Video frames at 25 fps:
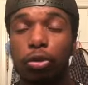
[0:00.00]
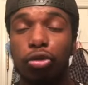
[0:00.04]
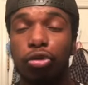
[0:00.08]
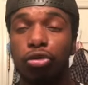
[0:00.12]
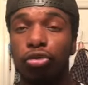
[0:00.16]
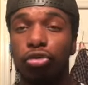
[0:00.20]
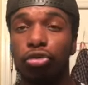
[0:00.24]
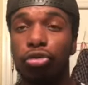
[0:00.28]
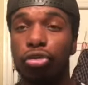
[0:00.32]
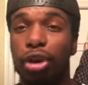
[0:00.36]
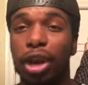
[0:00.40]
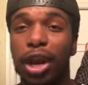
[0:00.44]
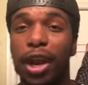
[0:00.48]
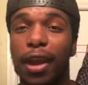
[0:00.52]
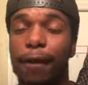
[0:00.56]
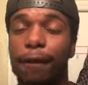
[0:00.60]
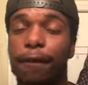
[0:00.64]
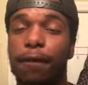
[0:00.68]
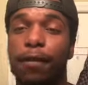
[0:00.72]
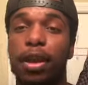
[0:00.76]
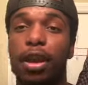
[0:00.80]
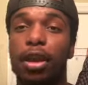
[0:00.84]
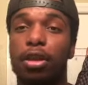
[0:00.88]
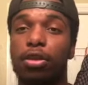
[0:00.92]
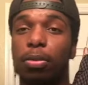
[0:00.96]
Straight
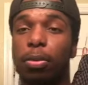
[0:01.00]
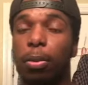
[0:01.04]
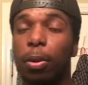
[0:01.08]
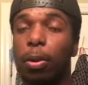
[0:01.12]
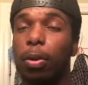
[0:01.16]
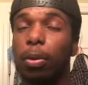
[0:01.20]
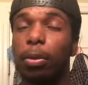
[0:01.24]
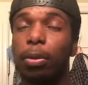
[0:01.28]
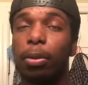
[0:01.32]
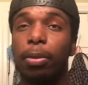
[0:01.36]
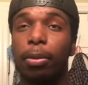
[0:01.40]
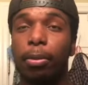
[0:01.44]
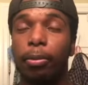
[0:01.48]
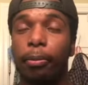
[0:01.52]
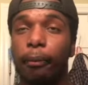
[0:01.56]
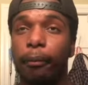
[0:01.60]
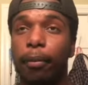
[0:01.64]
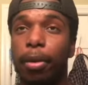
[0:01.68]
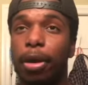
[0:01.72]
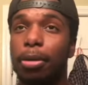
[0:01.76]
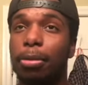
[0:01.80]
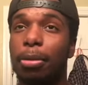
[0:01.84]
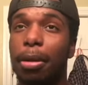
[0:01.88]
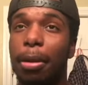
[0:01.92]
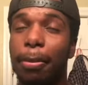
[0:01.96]
Facebook. In
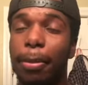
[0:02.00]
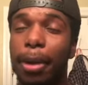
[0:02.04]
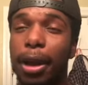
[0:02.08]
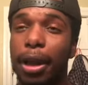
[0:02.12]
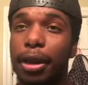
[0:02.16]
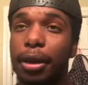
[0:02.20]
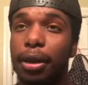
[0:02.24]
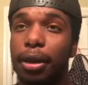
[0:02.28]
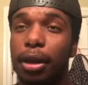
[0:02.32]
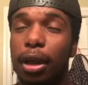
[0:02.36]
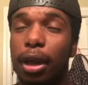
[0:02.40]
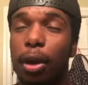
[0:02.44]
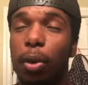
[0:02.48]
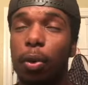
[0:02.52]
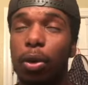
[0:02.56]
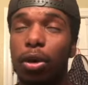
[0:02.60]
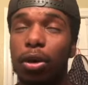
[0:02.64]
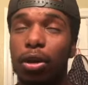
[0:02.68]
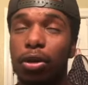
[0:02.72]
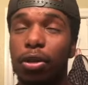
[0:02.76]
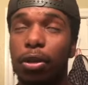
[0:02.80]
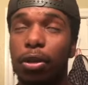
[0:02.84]
my mind, I wanted to